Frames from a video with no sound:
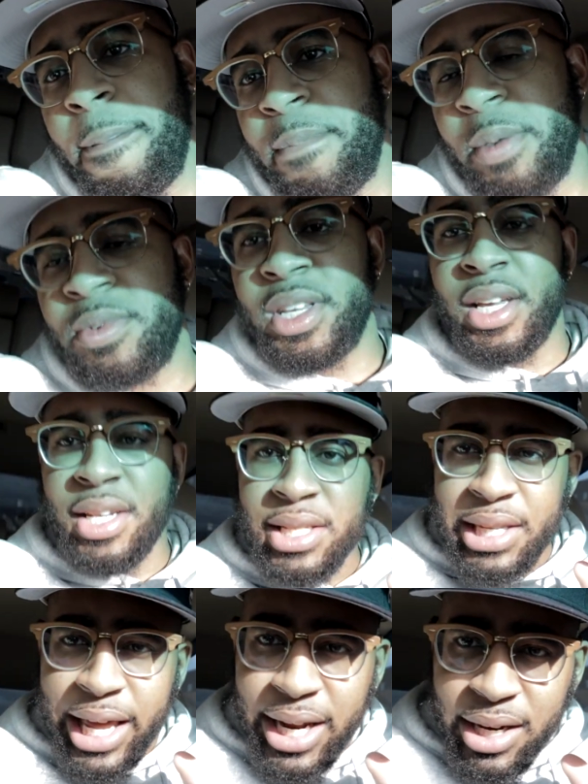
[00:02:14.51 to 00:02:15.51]
You know what I'm saying?
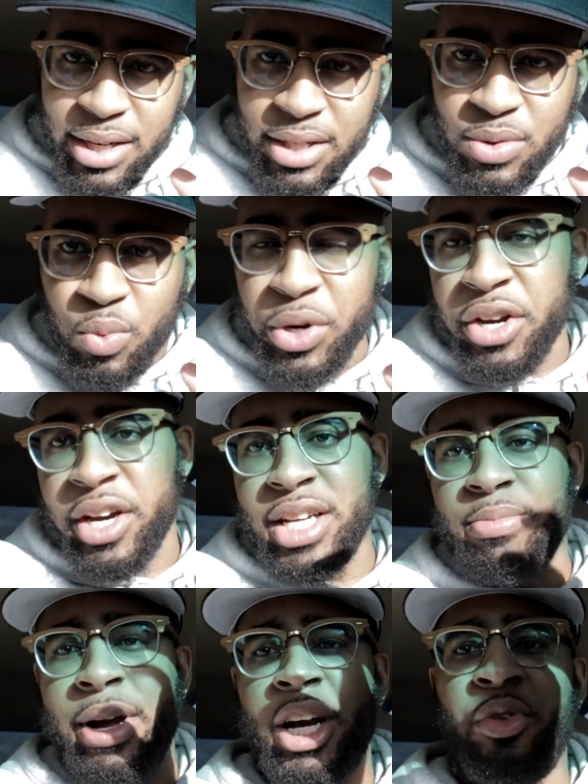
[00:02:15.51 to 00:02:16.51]
This lighting is weird
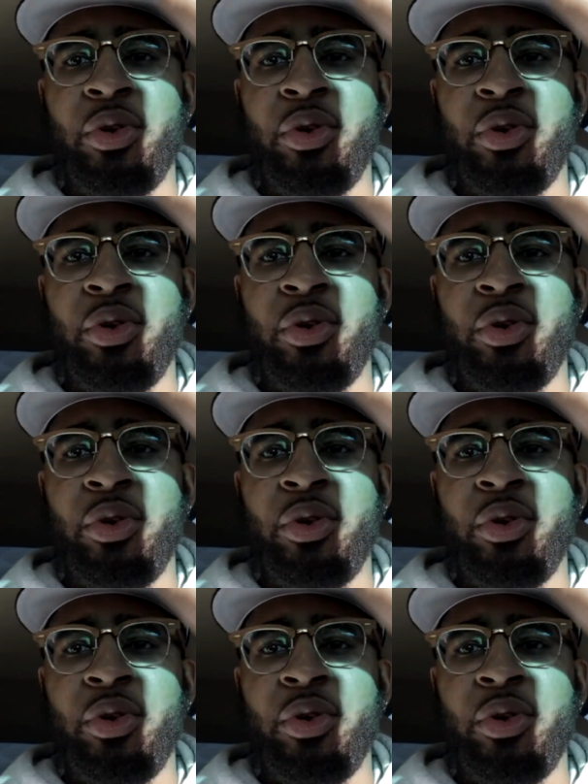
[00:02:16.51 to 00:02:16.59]
because my